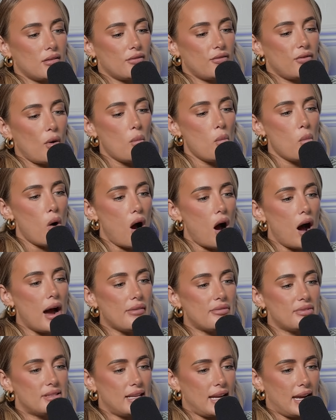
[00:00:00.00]
from what
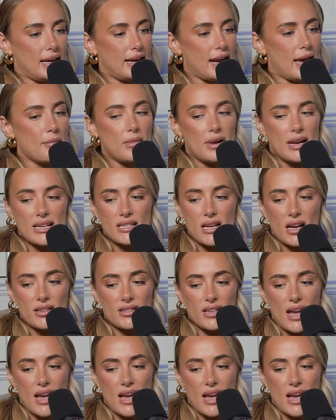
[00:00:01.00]
I've seen, Emily does